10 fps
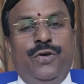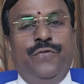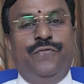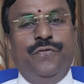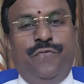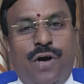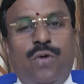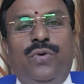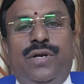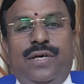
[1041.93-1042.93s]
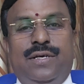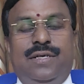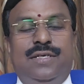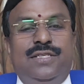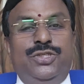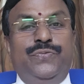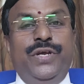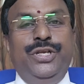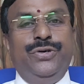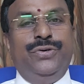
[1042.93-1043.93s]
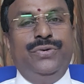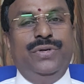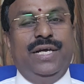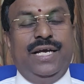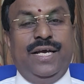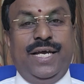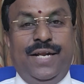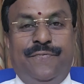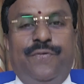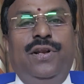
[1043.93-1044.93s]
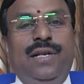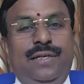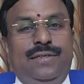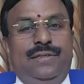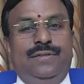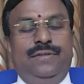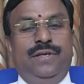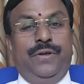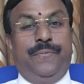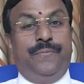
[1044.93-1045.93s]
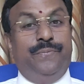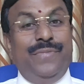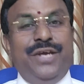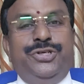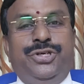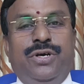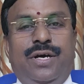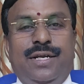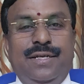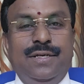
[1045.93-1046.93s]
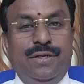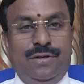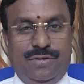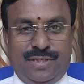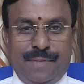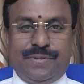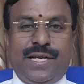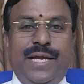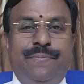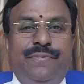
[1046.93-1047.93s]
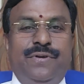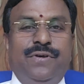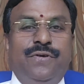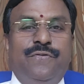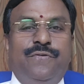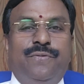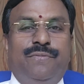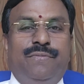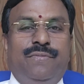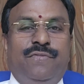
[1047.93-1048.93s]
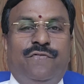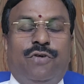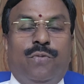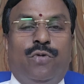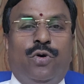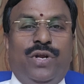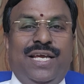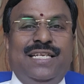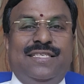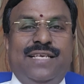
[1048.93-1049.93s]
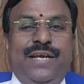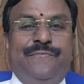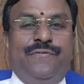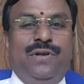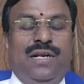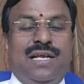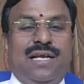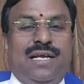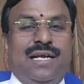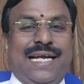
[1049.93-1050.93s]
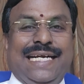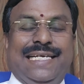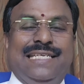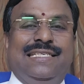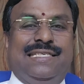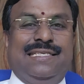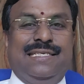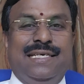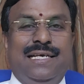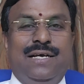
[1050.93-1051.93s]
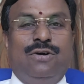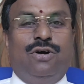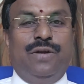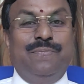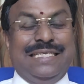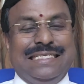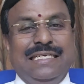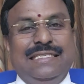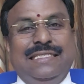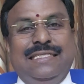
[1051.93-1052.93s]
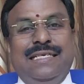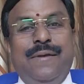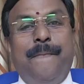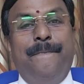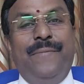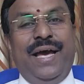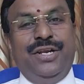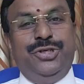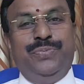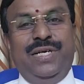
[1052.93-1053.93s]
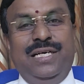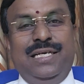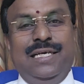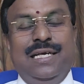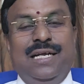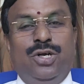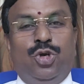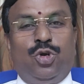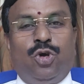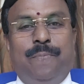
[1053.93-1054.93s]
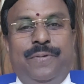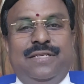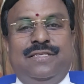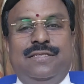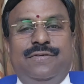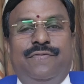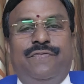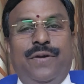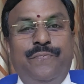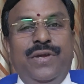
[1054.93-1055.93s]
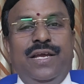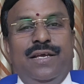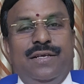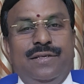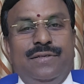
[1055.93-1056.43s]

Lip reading: If you found this video helpful, make sure to subscribe for more insightful contents on business management topics from me.